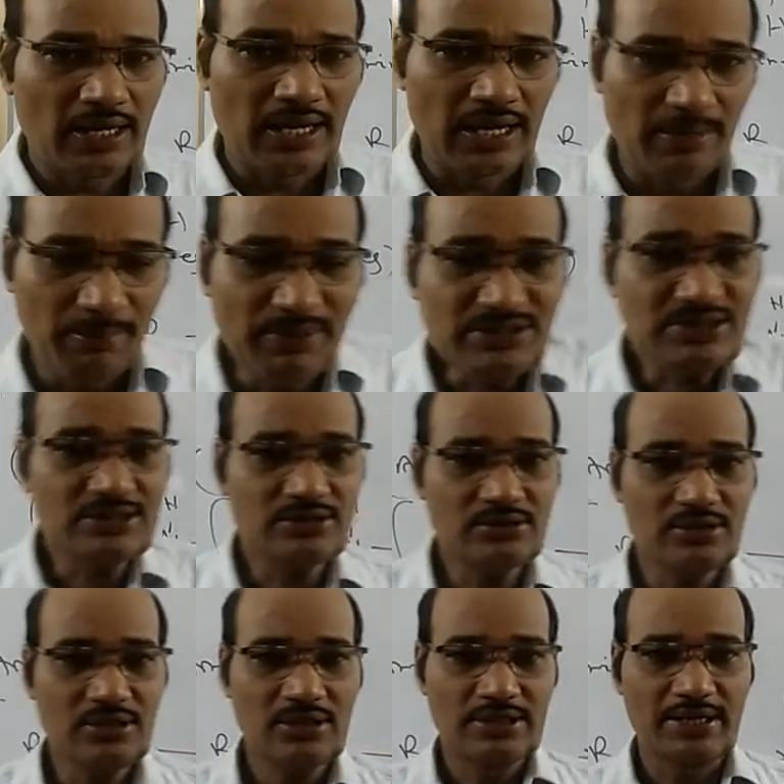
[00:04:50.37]
amines
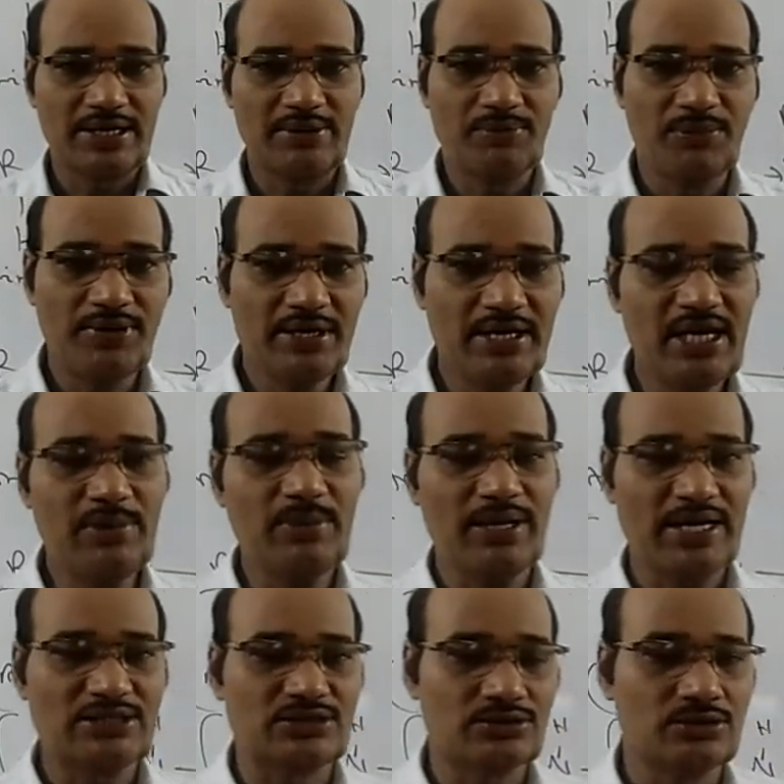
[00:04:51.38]
can behave
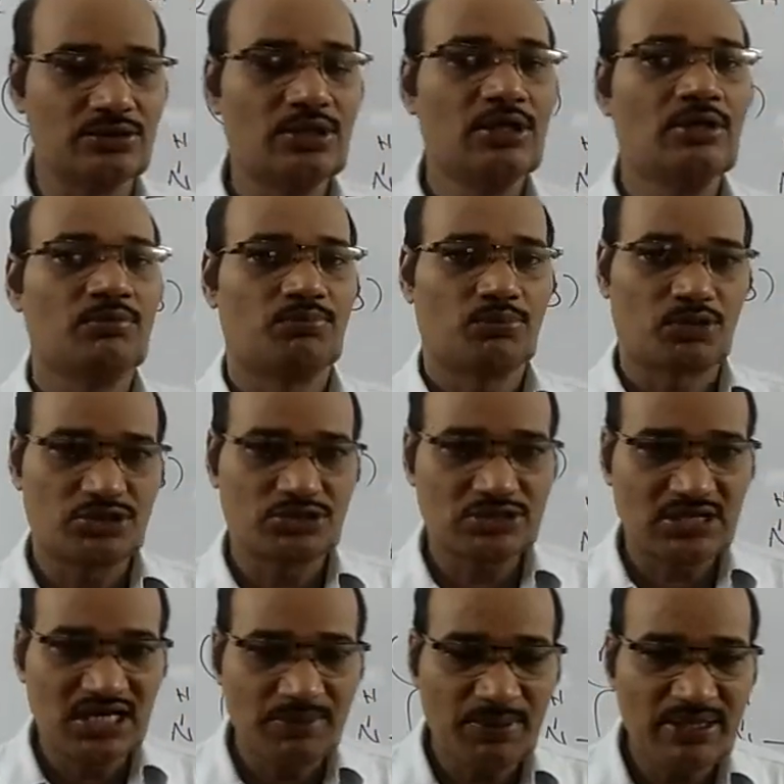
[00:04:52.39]
as a
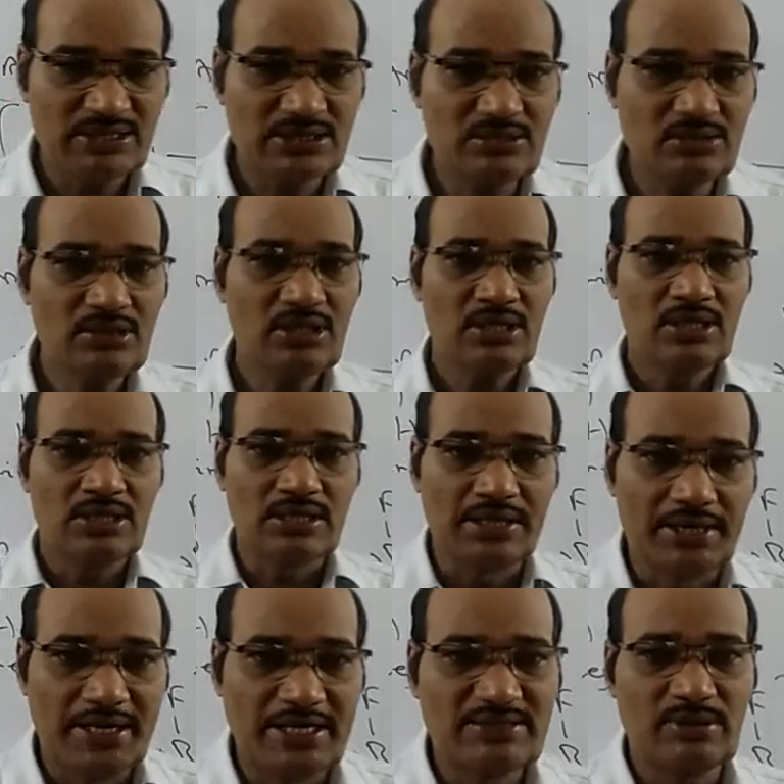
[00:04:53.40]
Bronsted base
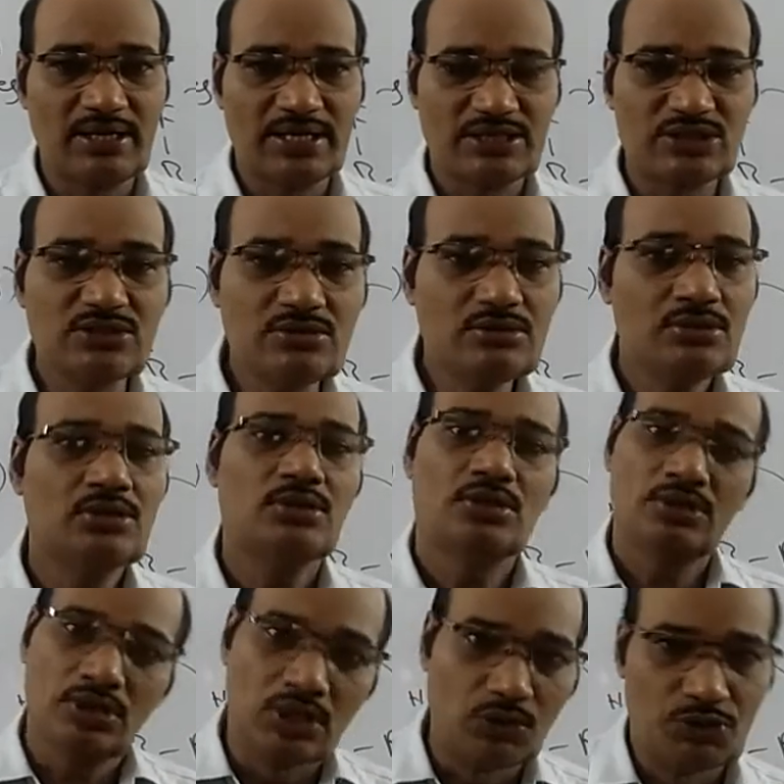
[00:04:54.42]
as well as a
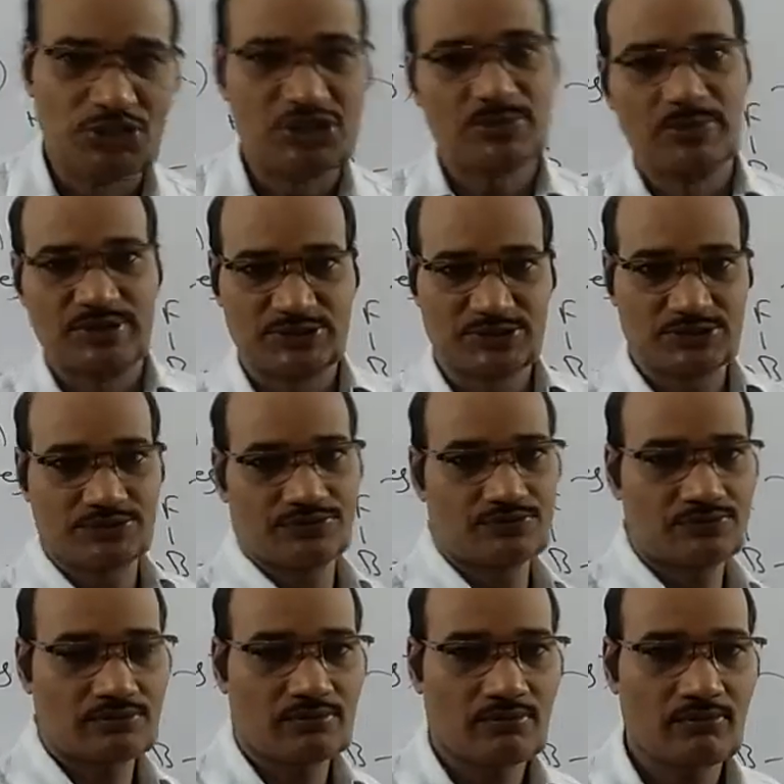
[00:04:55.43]
Lewis base.
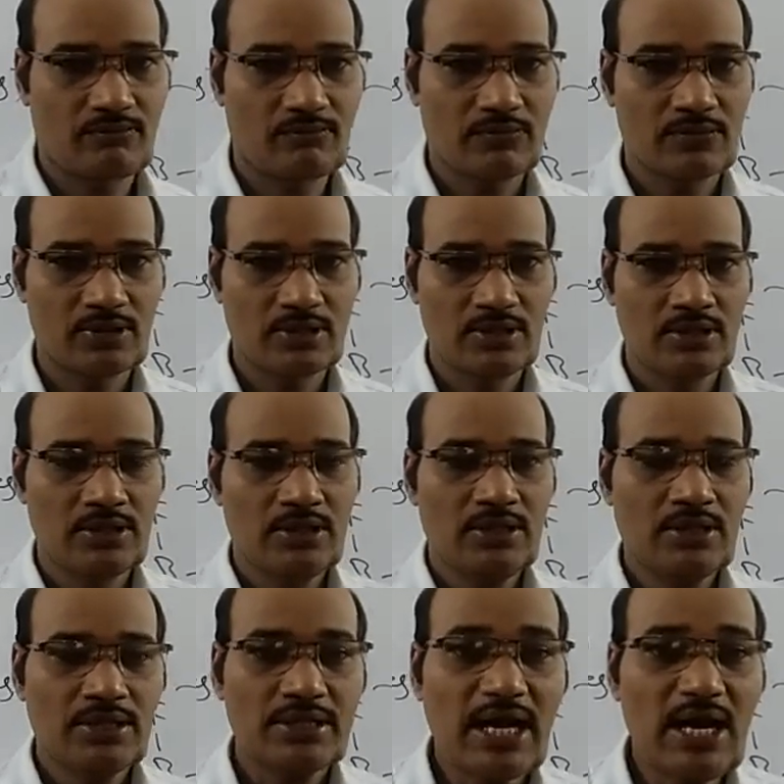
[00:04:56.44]

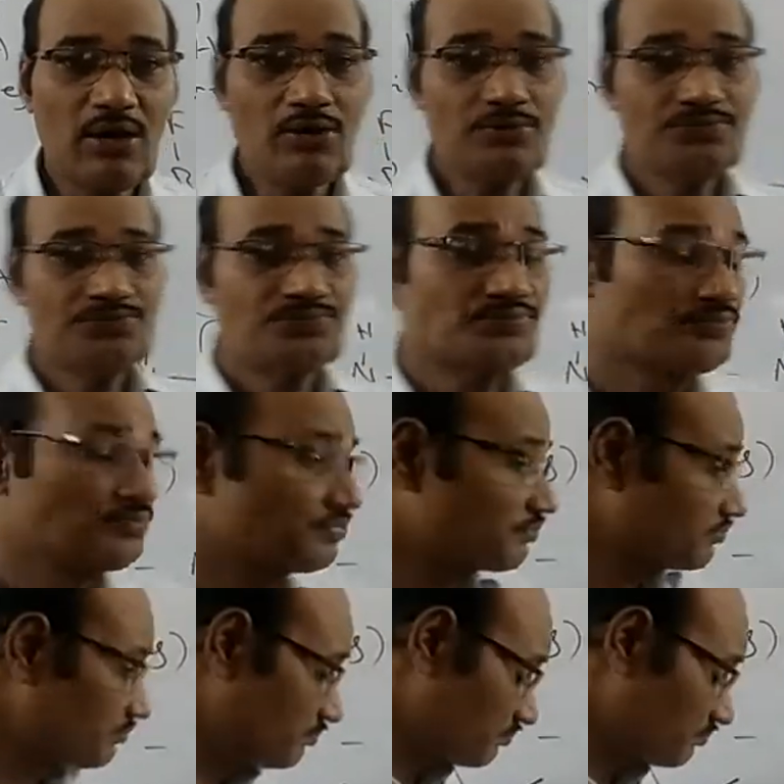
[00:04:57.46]
Now,